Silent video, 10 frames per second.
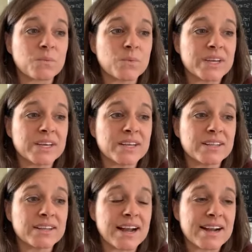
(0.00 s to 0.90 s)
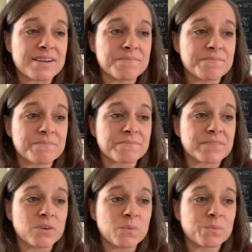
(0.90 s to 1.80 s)
will um,
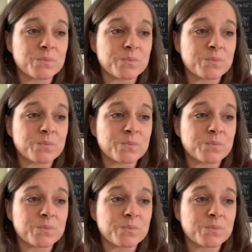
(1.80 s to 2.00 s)
you